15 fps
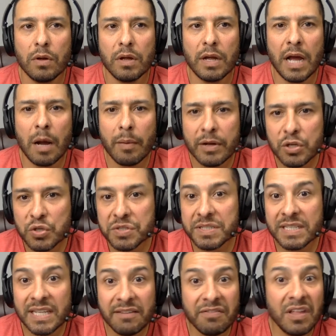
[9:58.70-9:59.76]
How about you just
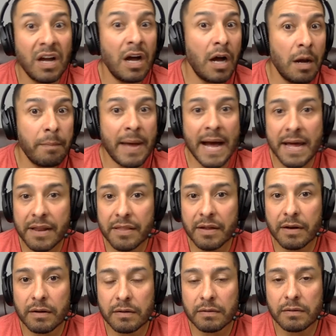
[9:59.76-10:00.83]
leave the out of there?
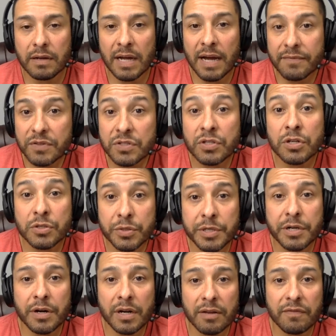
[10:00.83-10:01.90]
After surgery,
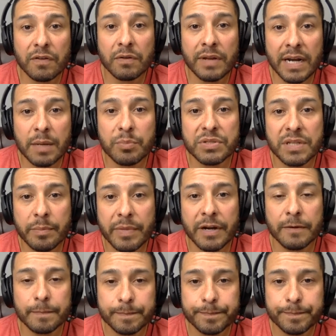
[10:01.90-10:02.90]
you're going to feel 90% better.